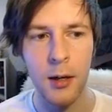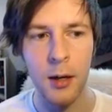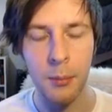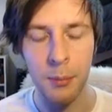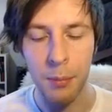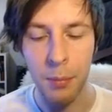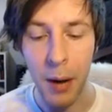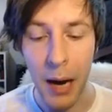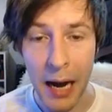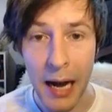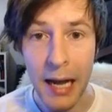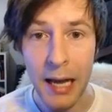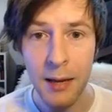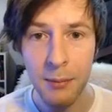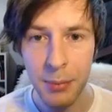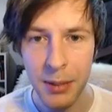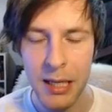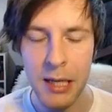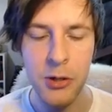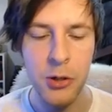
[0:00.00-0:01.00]
by
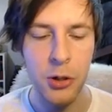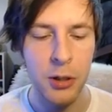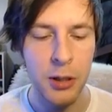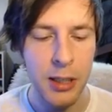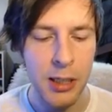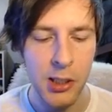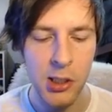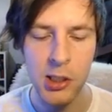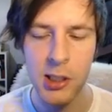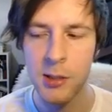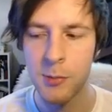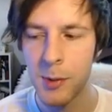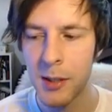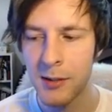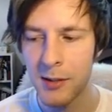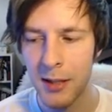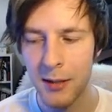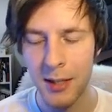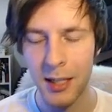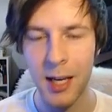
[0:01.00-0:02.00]
potential unleashed just
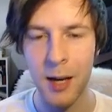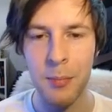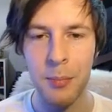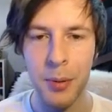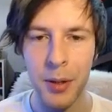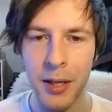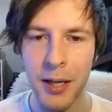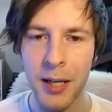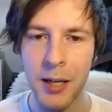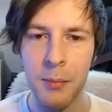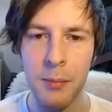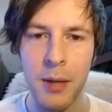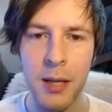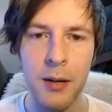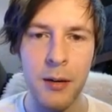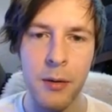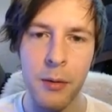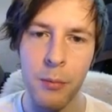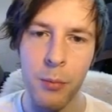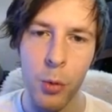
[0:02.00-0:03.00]
because I think I play a
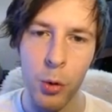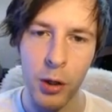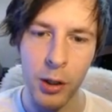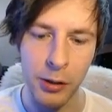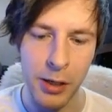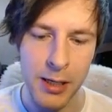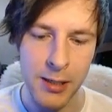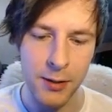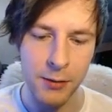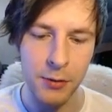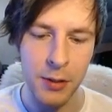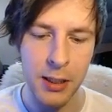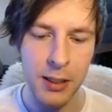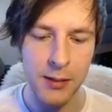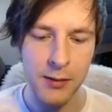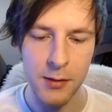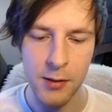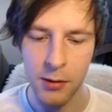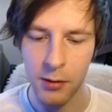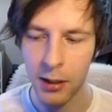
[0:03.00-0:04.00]
bit more aggressively
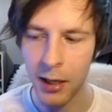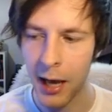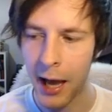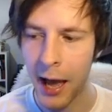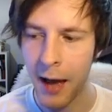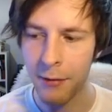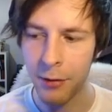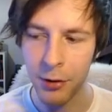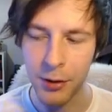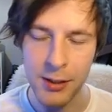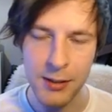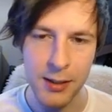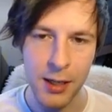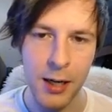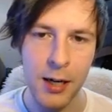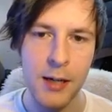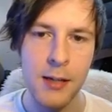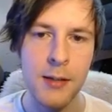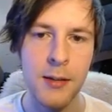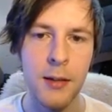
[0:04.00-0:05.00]
considering I have all these
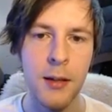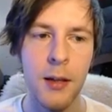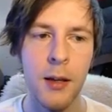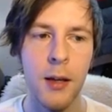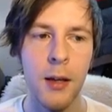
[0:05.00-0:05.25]
cards.